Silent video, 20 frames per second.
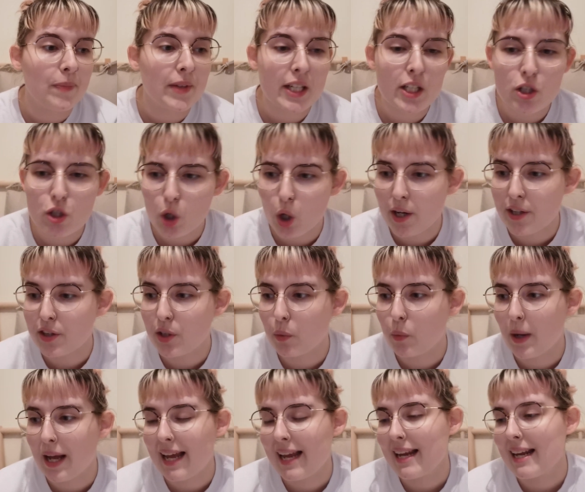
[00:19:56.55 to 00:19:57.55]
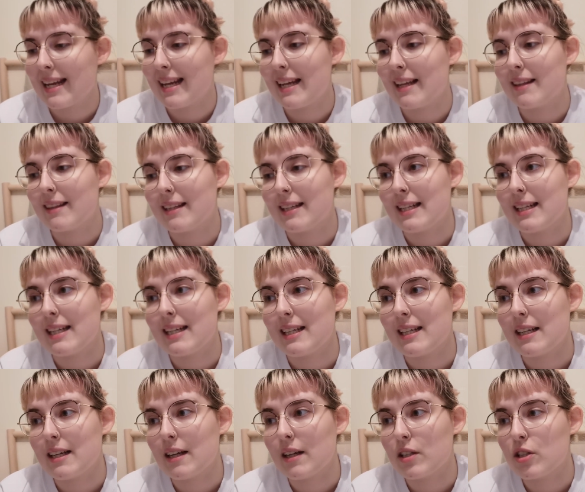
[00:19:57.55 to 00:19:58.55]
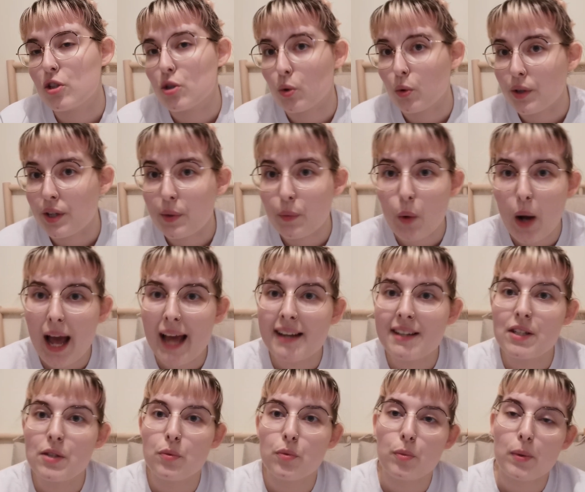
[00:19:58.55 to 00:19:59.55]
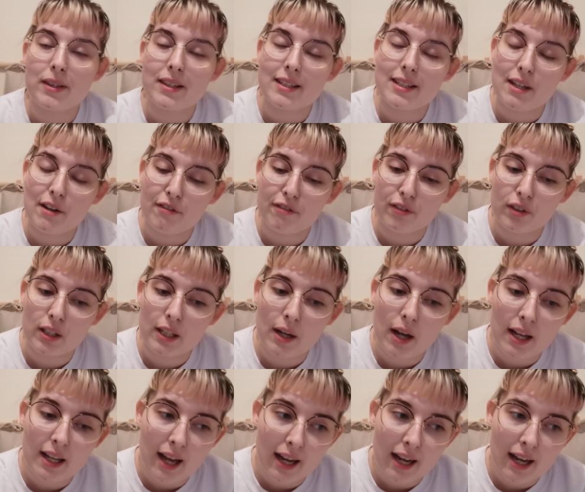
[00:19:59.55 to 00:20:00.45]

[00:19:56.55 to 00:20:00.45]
enjoyed the way the story went with the different